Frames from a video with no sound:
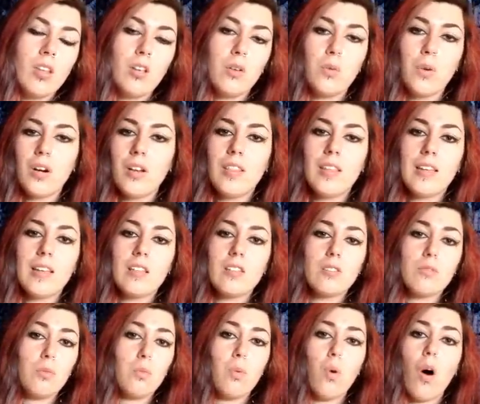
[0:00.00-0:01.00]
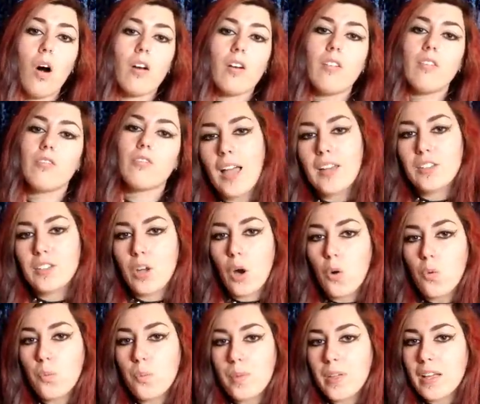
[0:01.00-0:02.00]
one thing is water. I
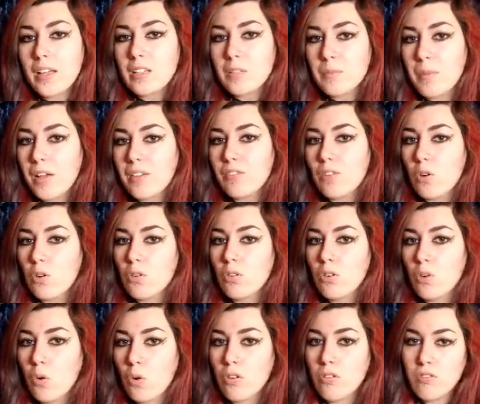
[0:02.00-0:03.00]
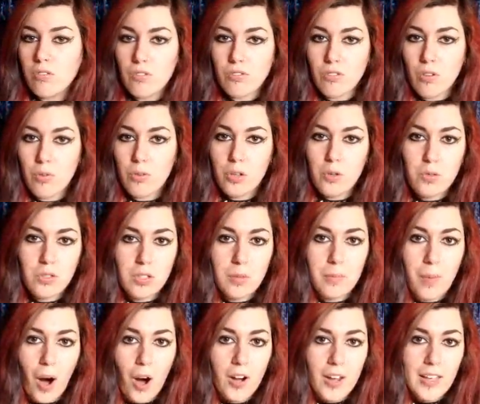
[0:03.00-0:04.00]
don't, because my vocal cords are so used
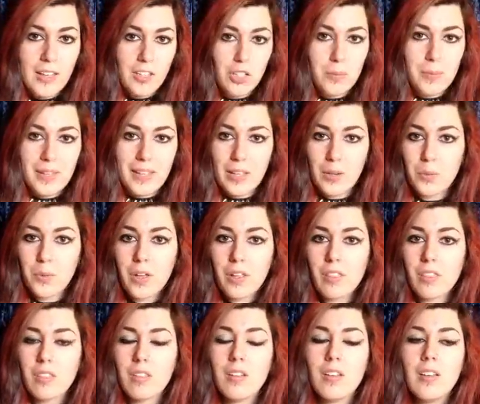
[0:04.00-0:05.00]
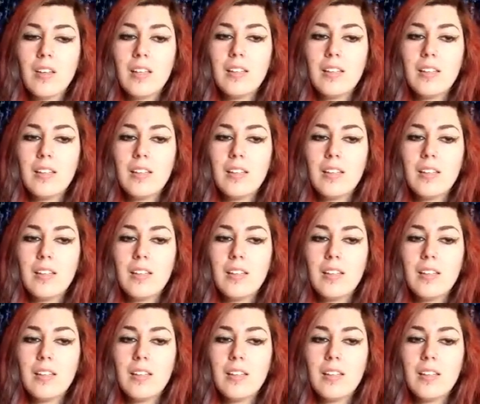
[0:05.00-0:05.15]
to barking to begin with